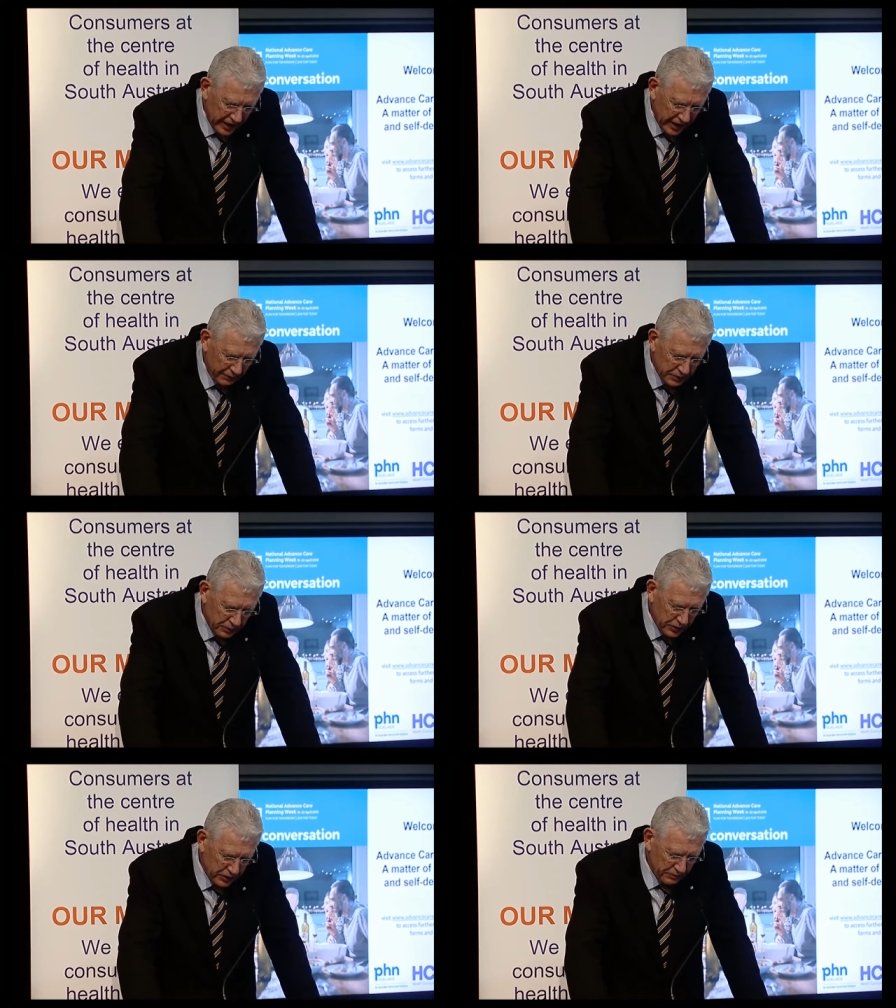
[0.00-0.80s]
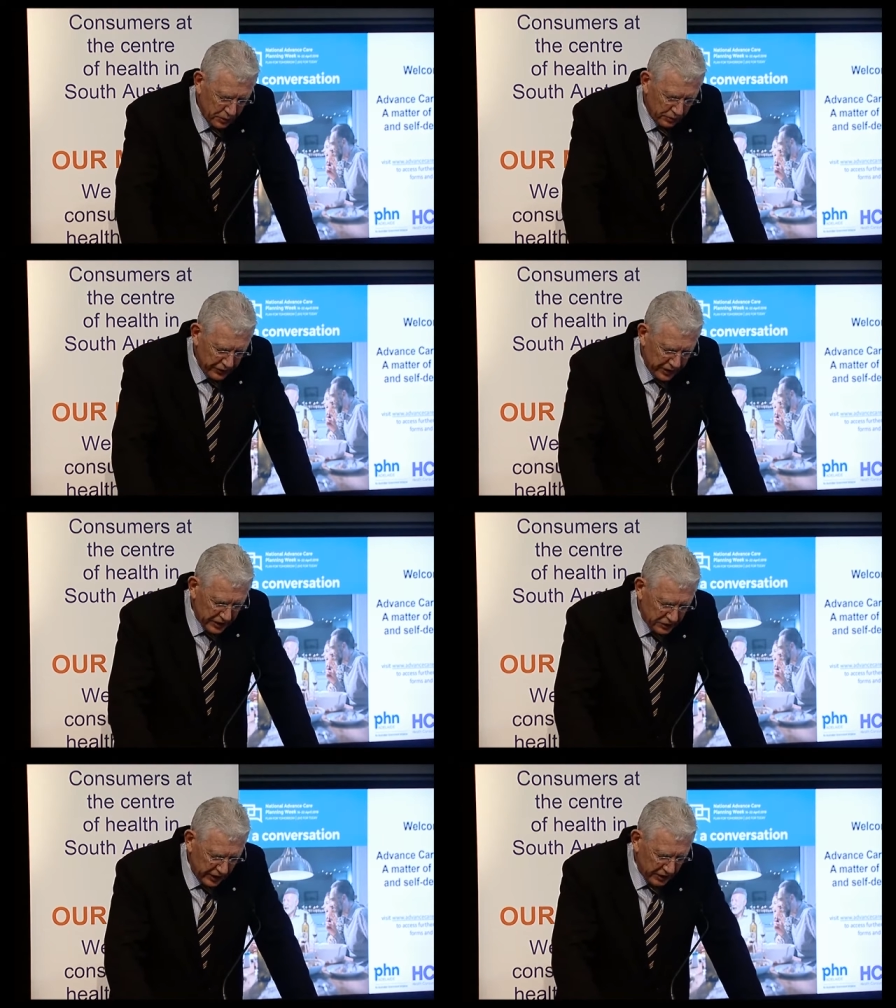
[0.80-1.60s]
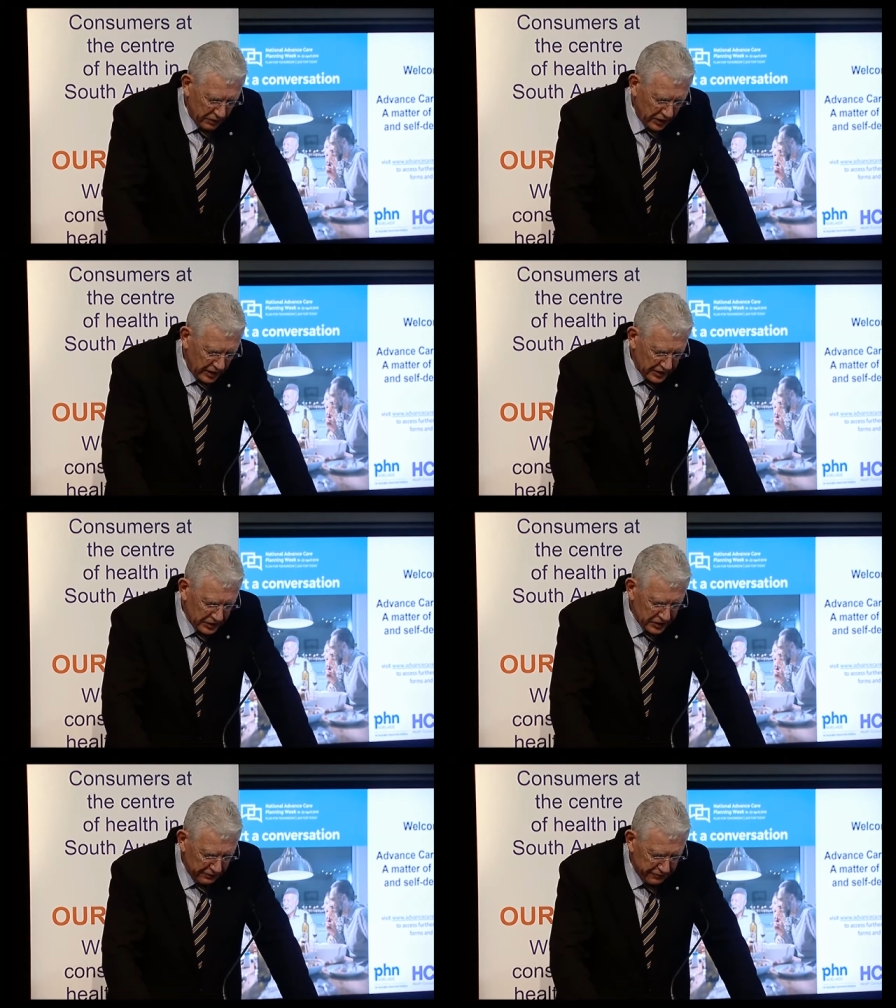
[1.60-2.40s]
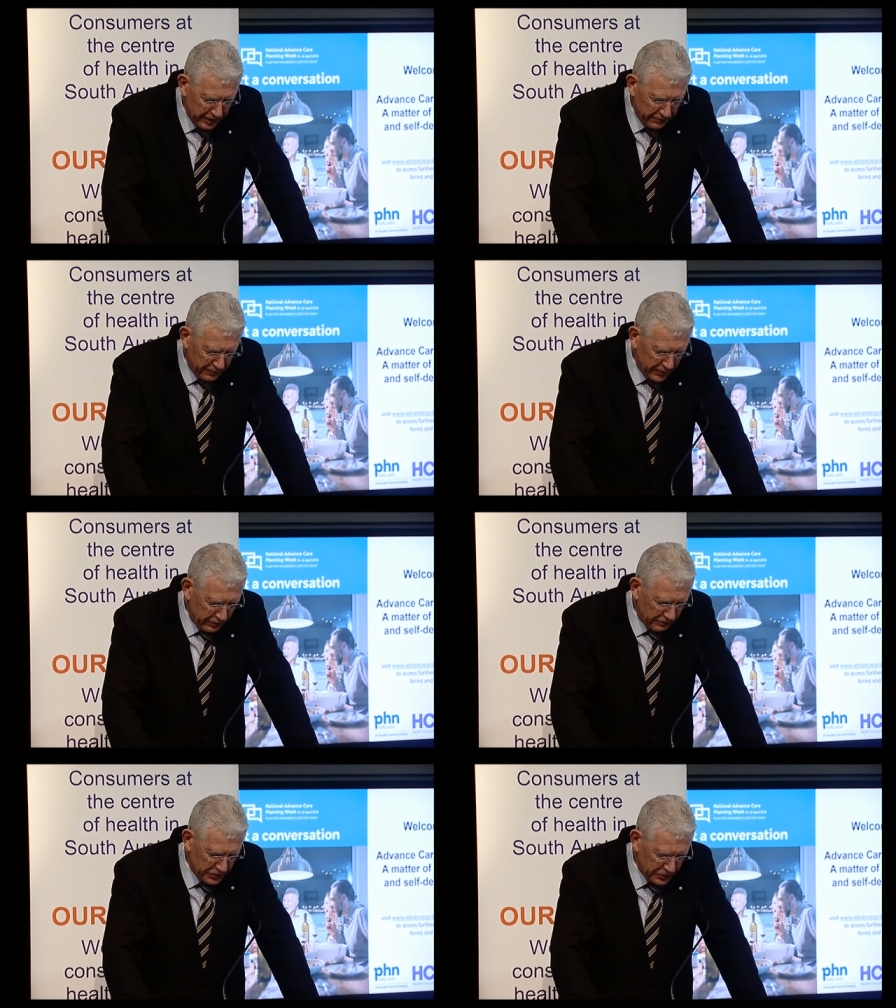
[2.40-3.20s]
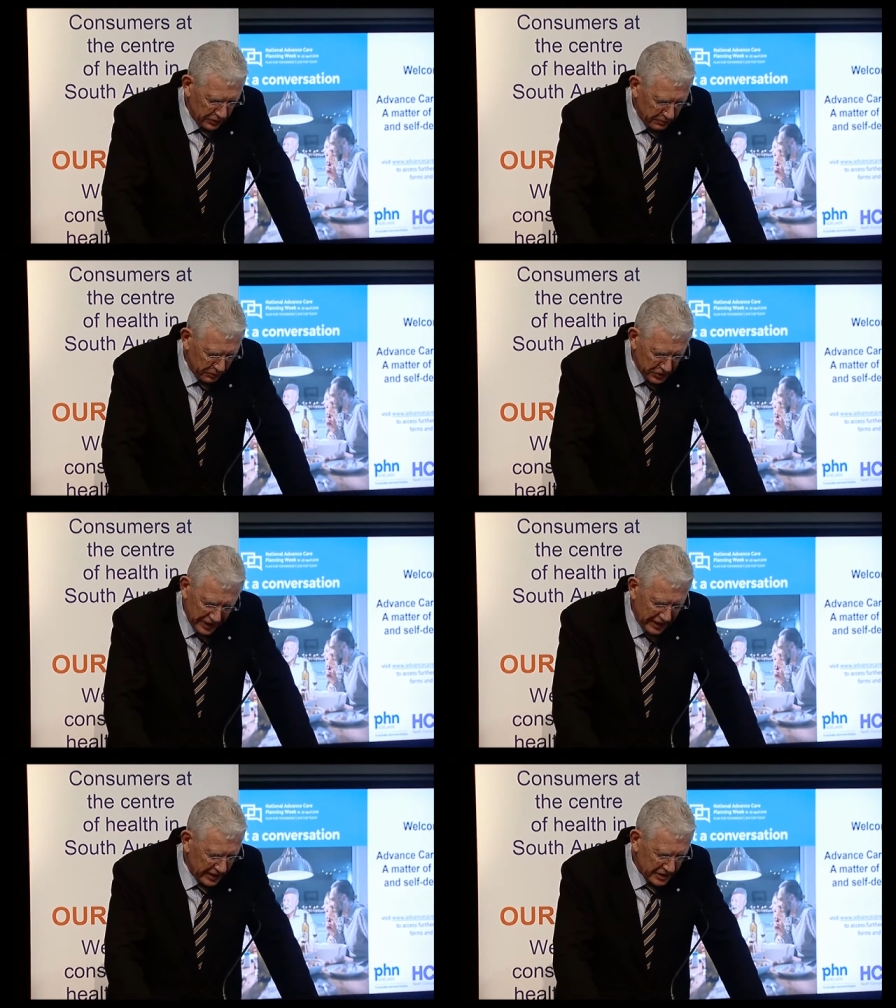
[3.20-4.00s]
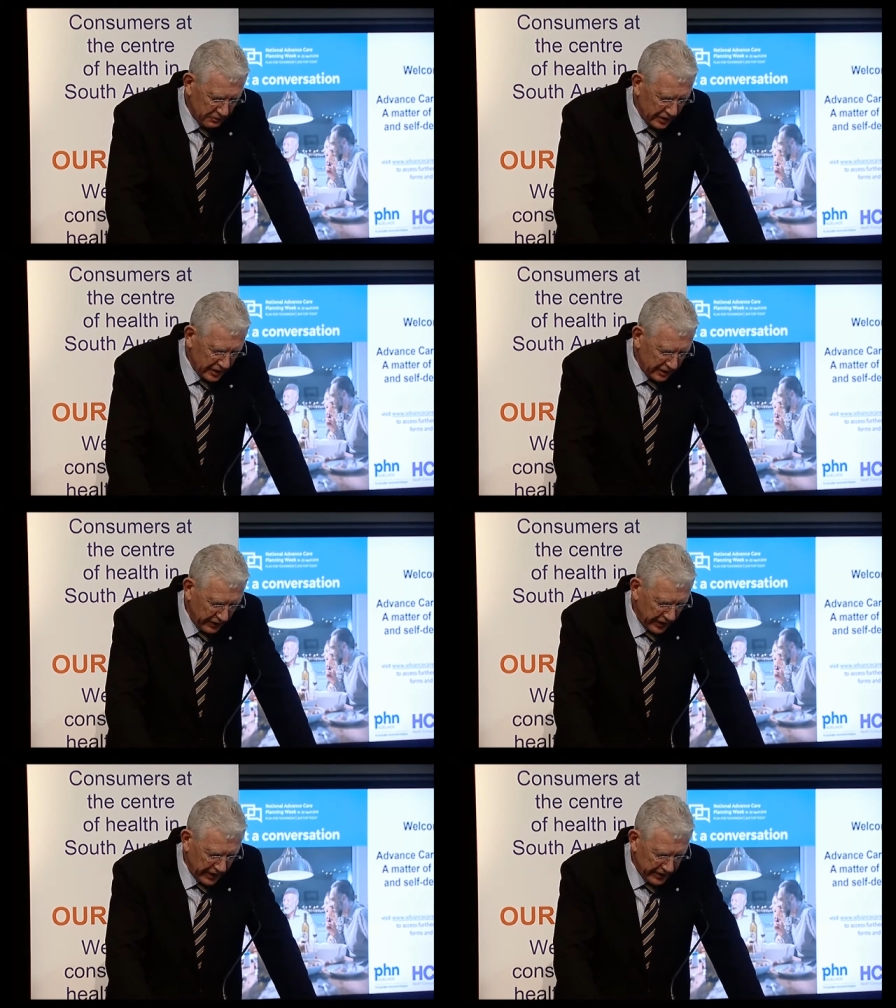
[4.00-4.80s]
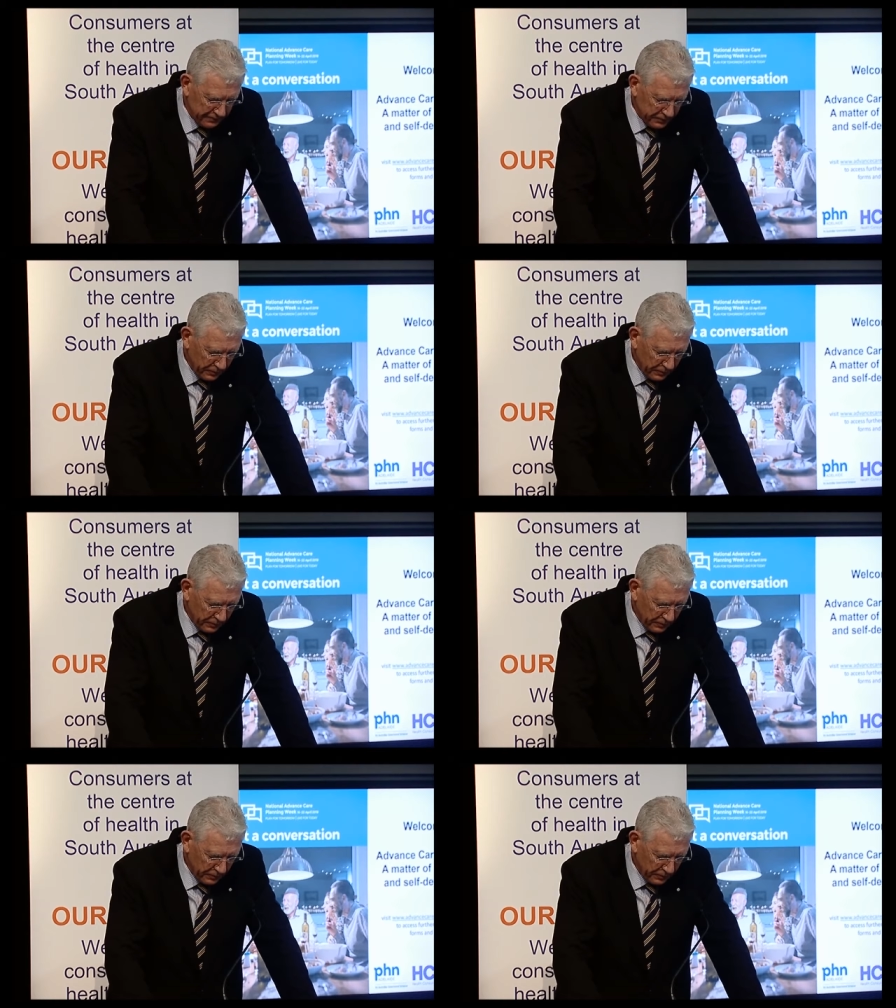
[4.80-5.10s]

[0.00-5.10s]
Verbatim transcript: He was put on morphine and tranquilizers. I fed him a bowl of soup. It was the last meal he ever had.